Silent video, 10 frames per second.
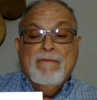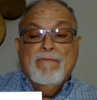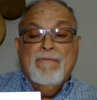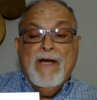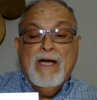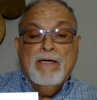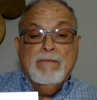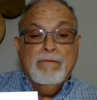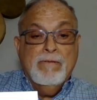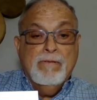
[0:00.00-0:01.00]
have a
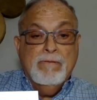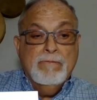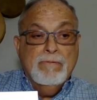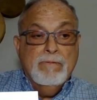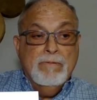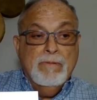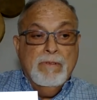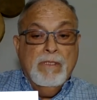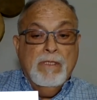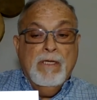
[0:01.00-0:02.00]
vowel
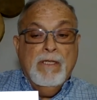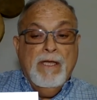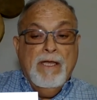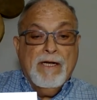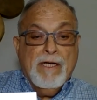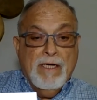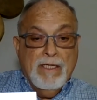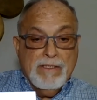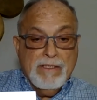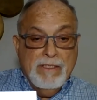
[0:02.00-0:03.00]
and a
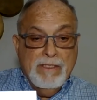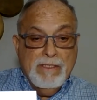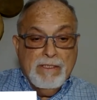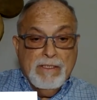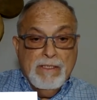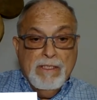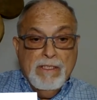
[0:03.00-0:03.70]
consonant,